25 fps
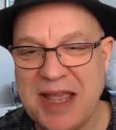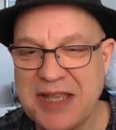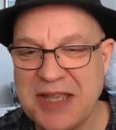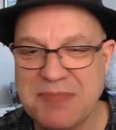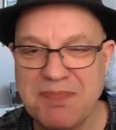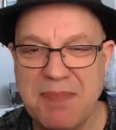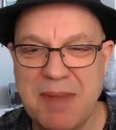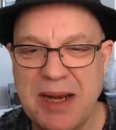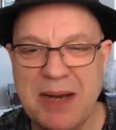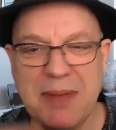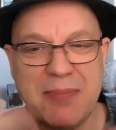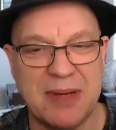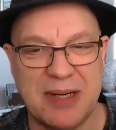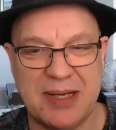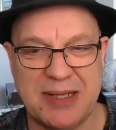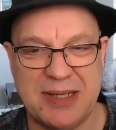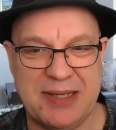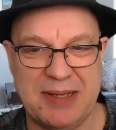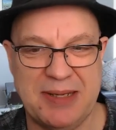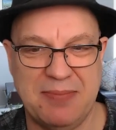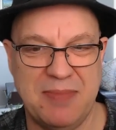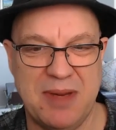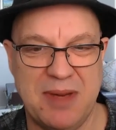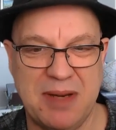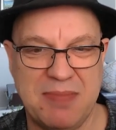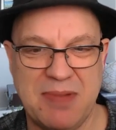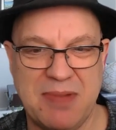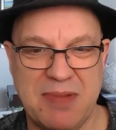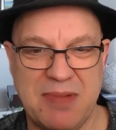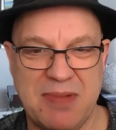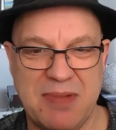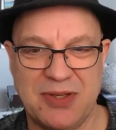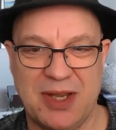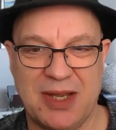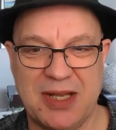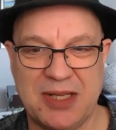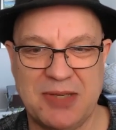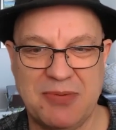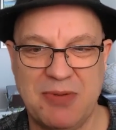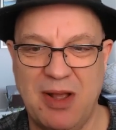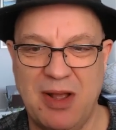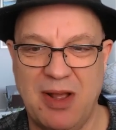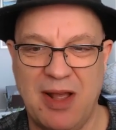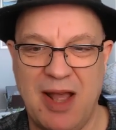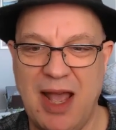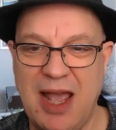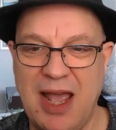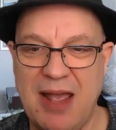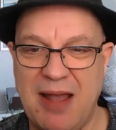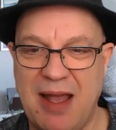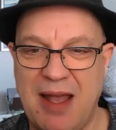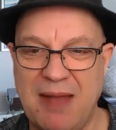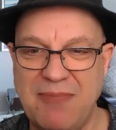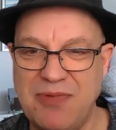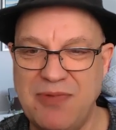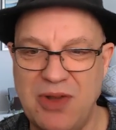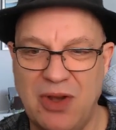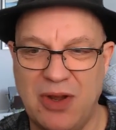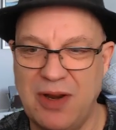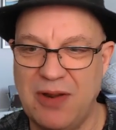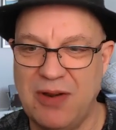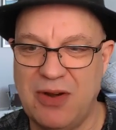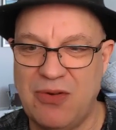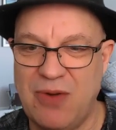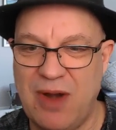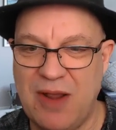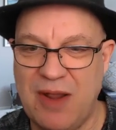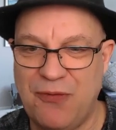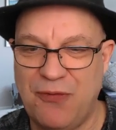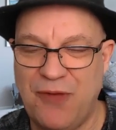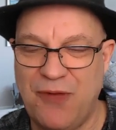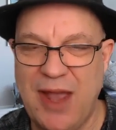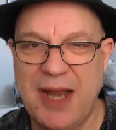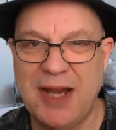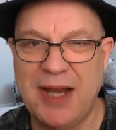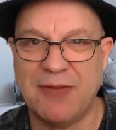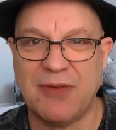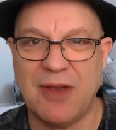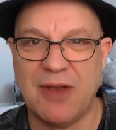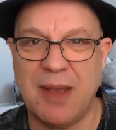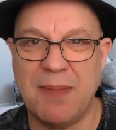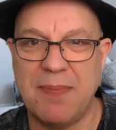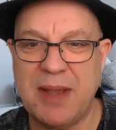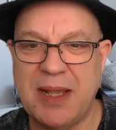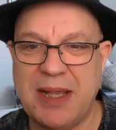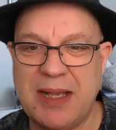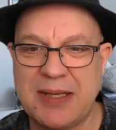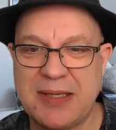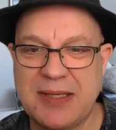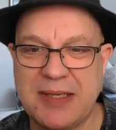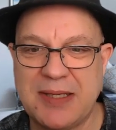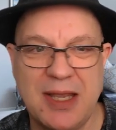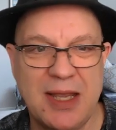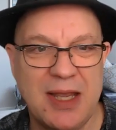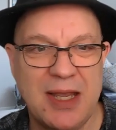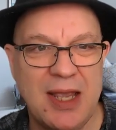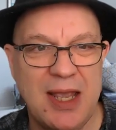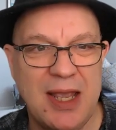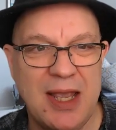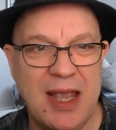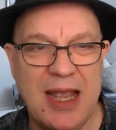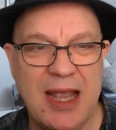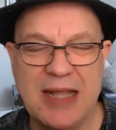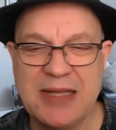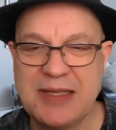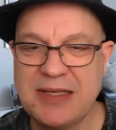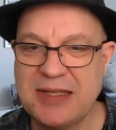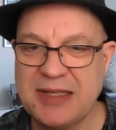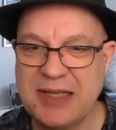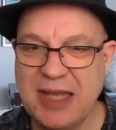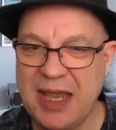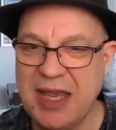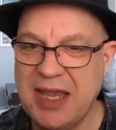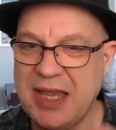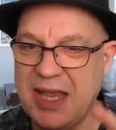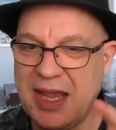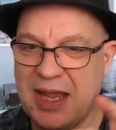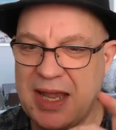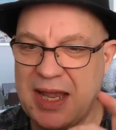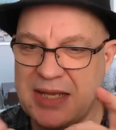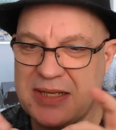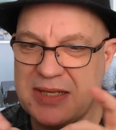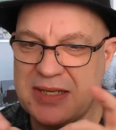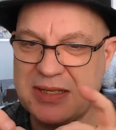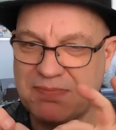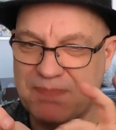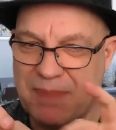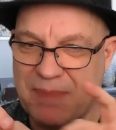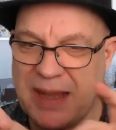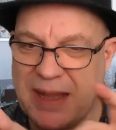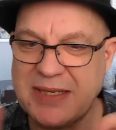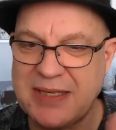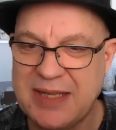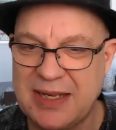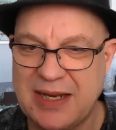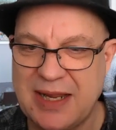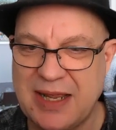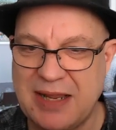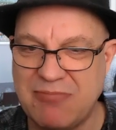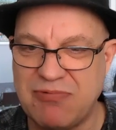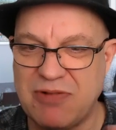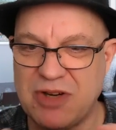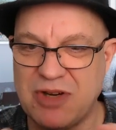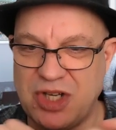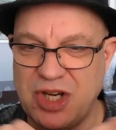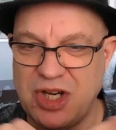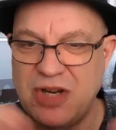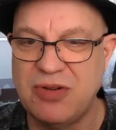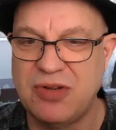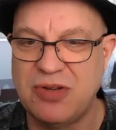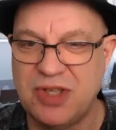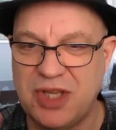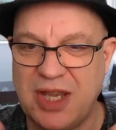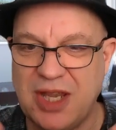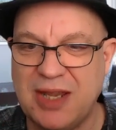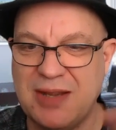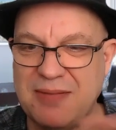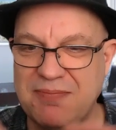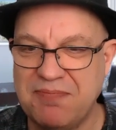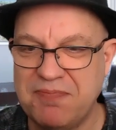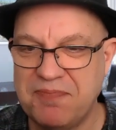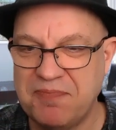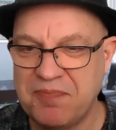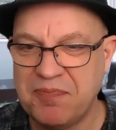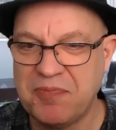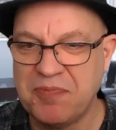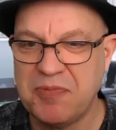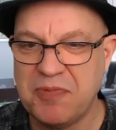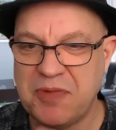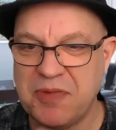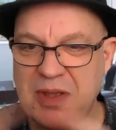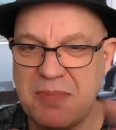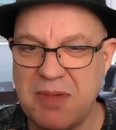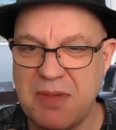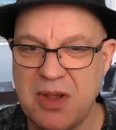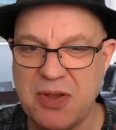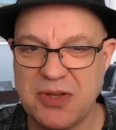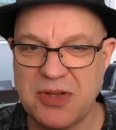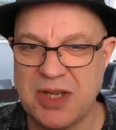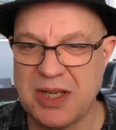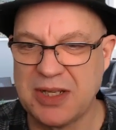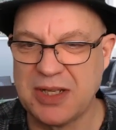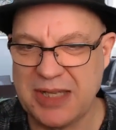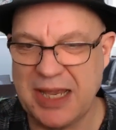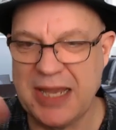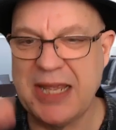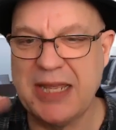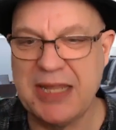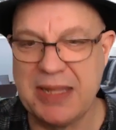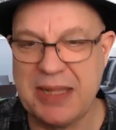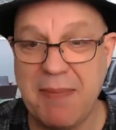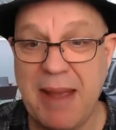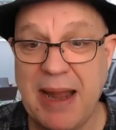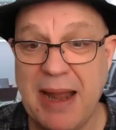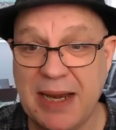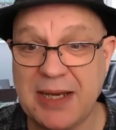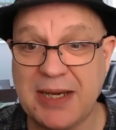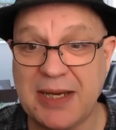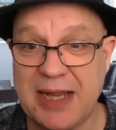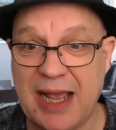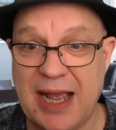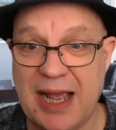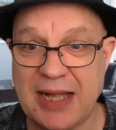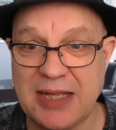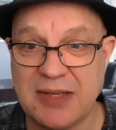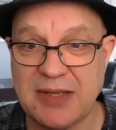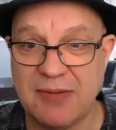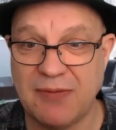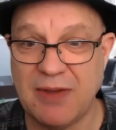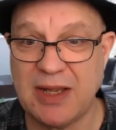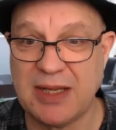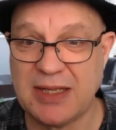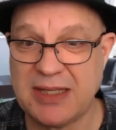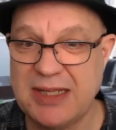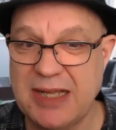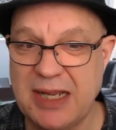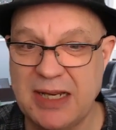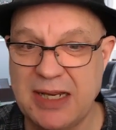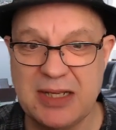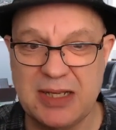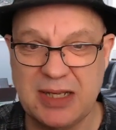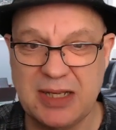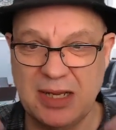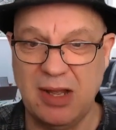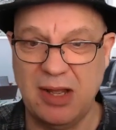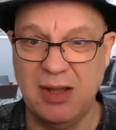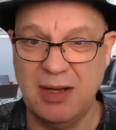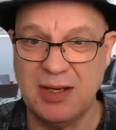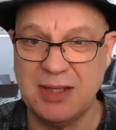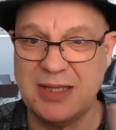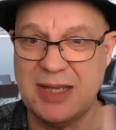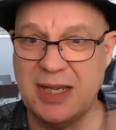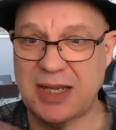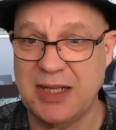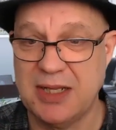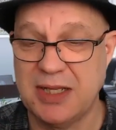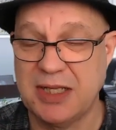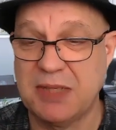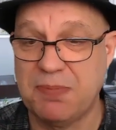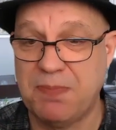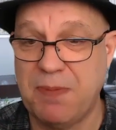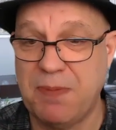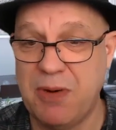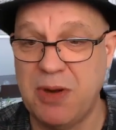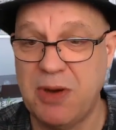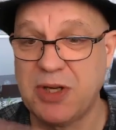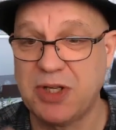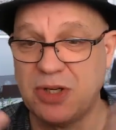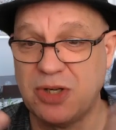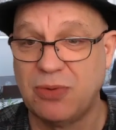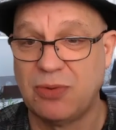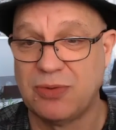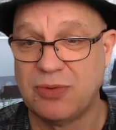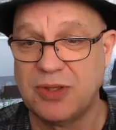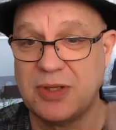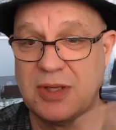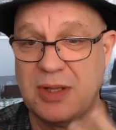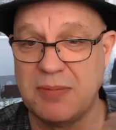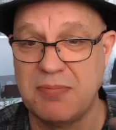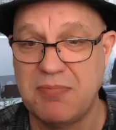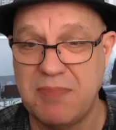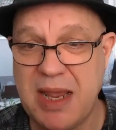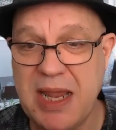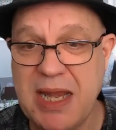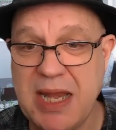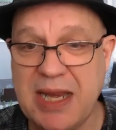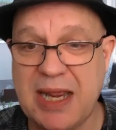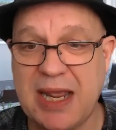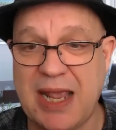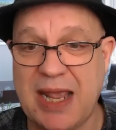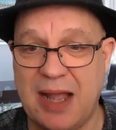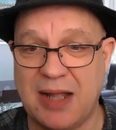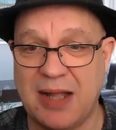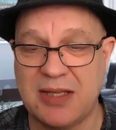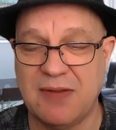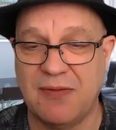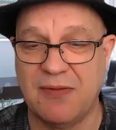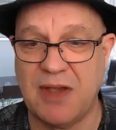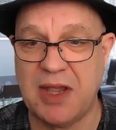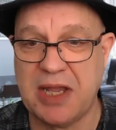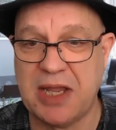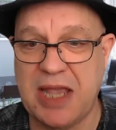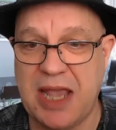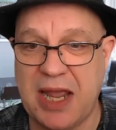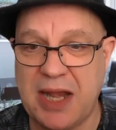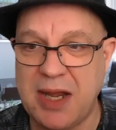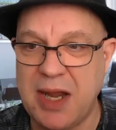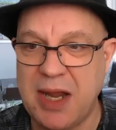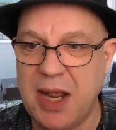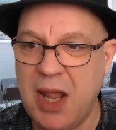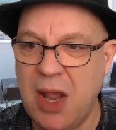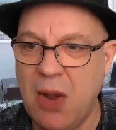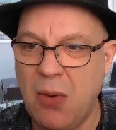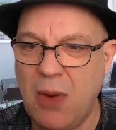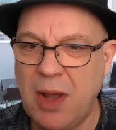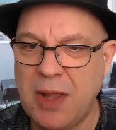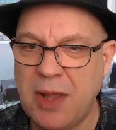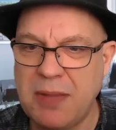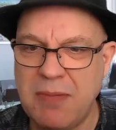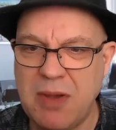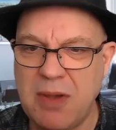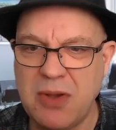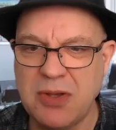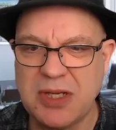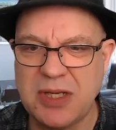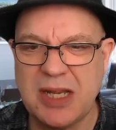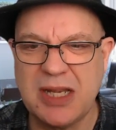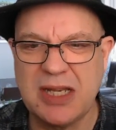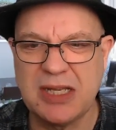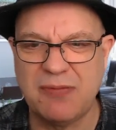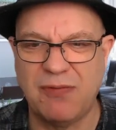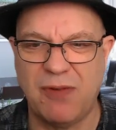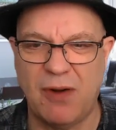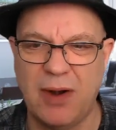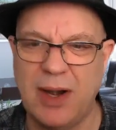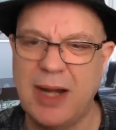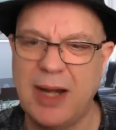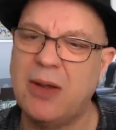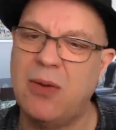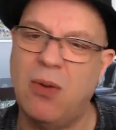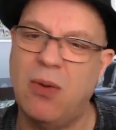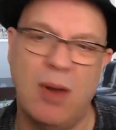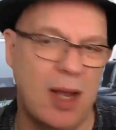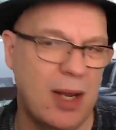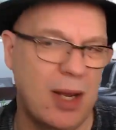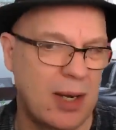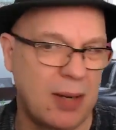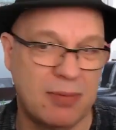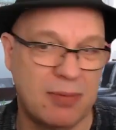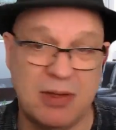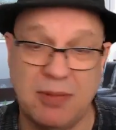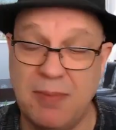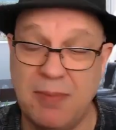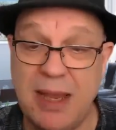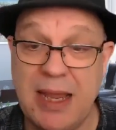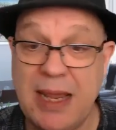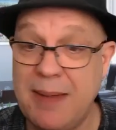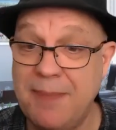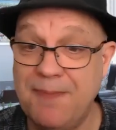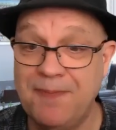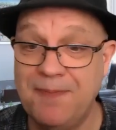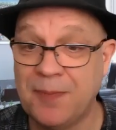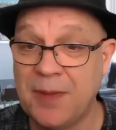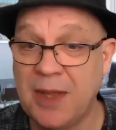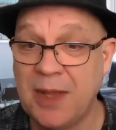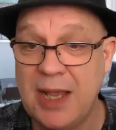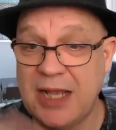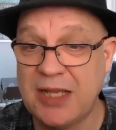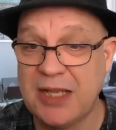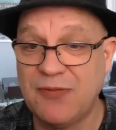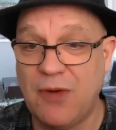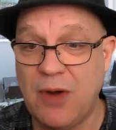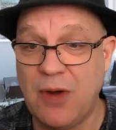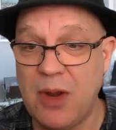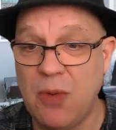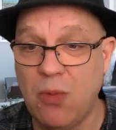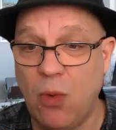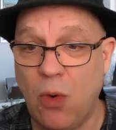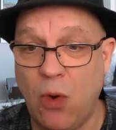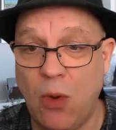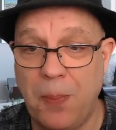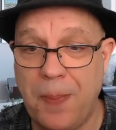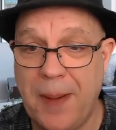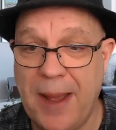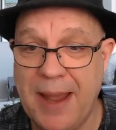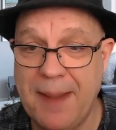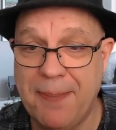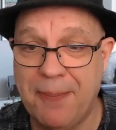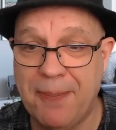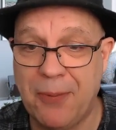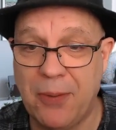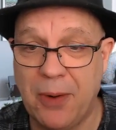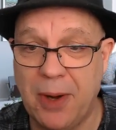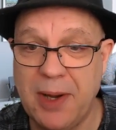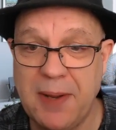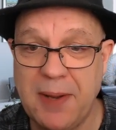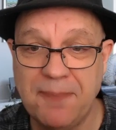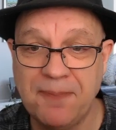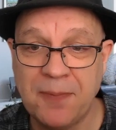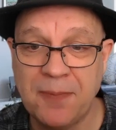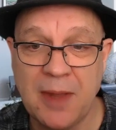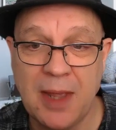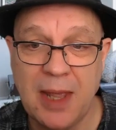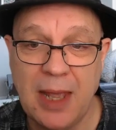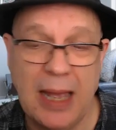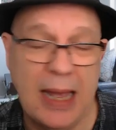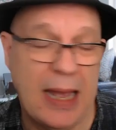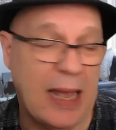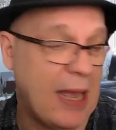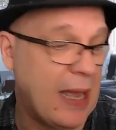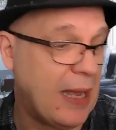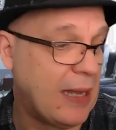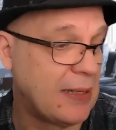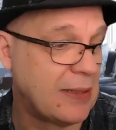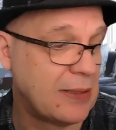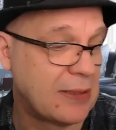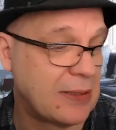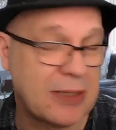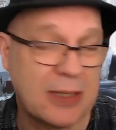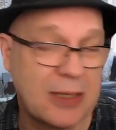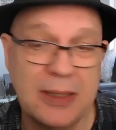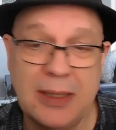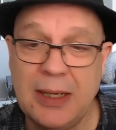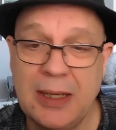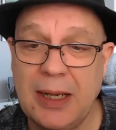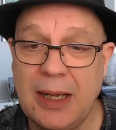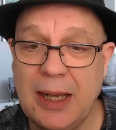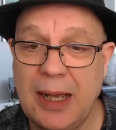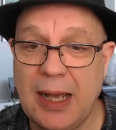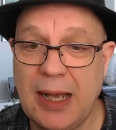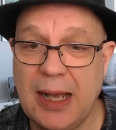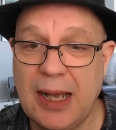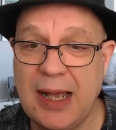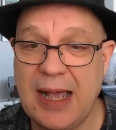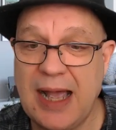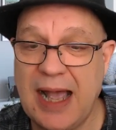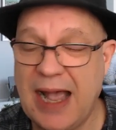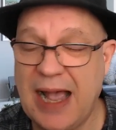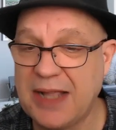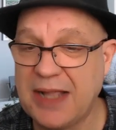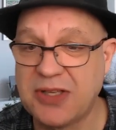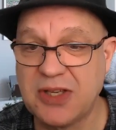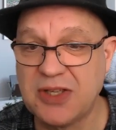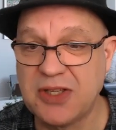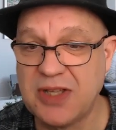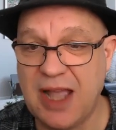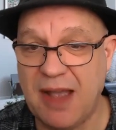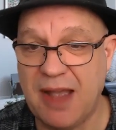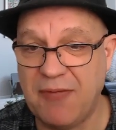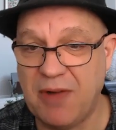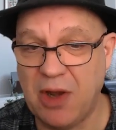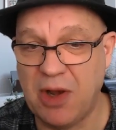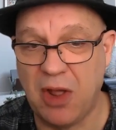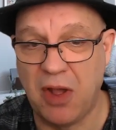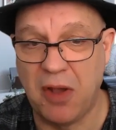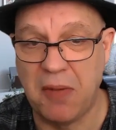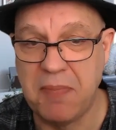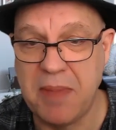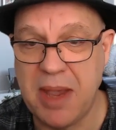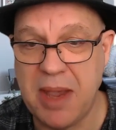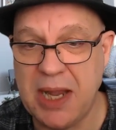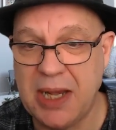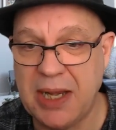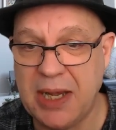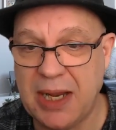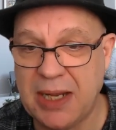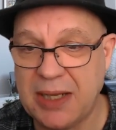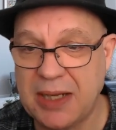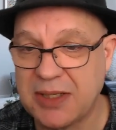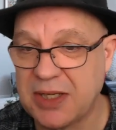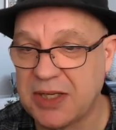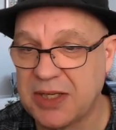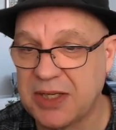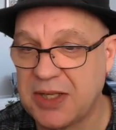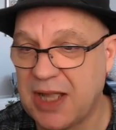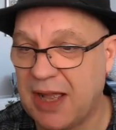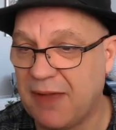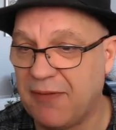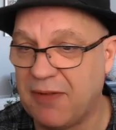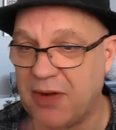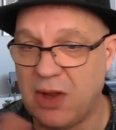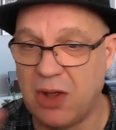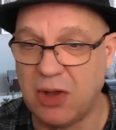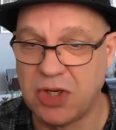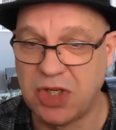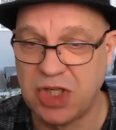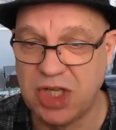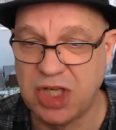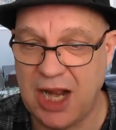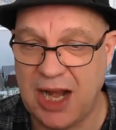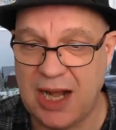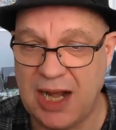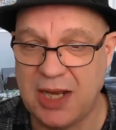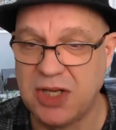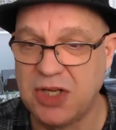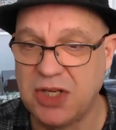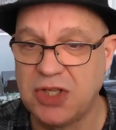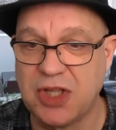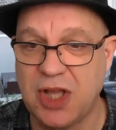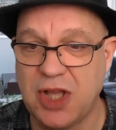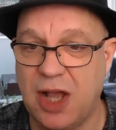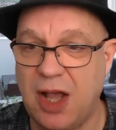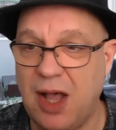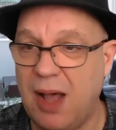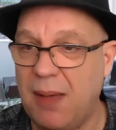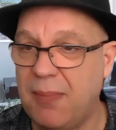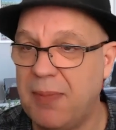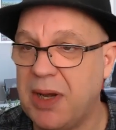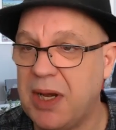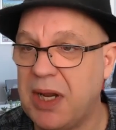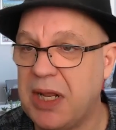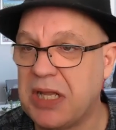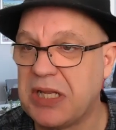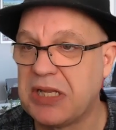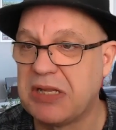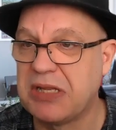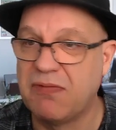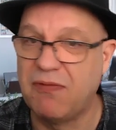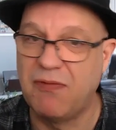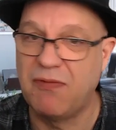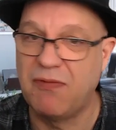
minimalism in music as well. I'm not a great fan of it, because it's basically reducing the music, taking the melody out of it. It's kind of taking the spiritual meaning out of it again, where the music is very quiet. To me, it's very wallpapery, and doesn't have a lot of meaning, doesn't have a lot of challenge. The harmony is